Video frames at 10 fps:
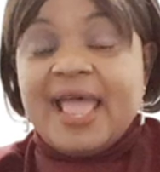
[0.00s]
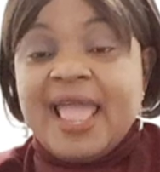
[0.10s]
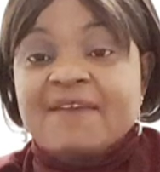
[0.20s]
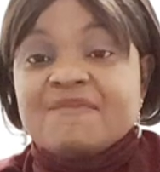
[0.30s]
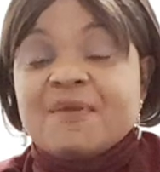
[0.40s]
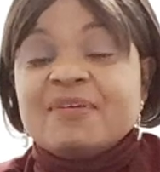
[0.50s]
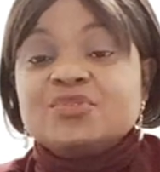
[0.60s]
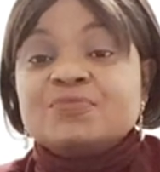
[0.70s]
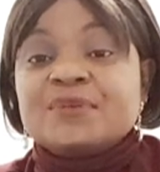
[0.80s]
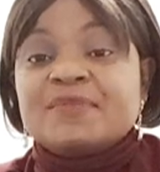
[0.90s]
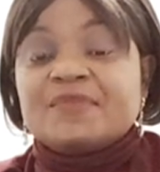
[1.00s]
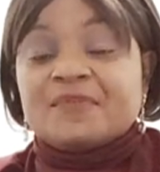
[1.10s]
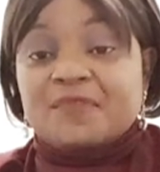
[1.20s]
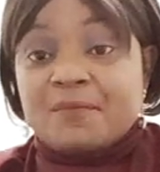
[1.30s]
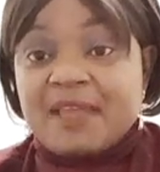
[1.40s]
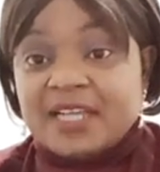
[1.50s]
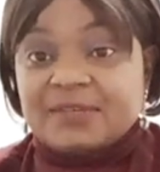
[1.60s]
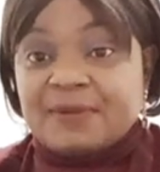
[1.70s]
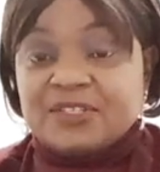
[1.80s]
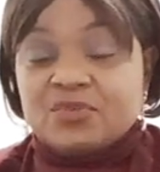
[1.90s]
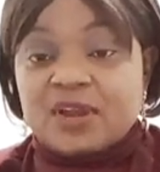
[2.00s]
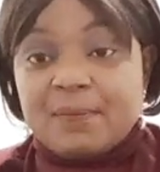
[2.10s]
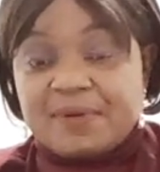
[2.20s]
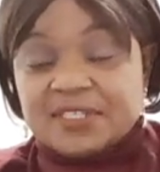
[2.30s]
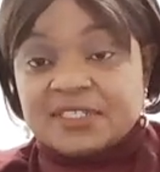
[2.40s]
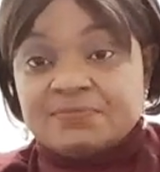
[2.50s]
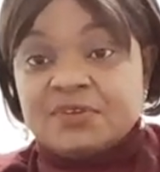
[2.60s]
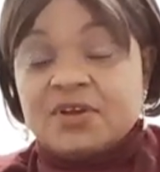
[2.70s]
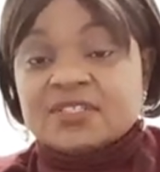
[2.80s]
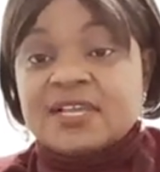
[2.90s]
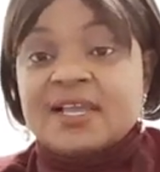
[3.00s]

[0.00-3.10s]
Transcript: and for me as a particular person, because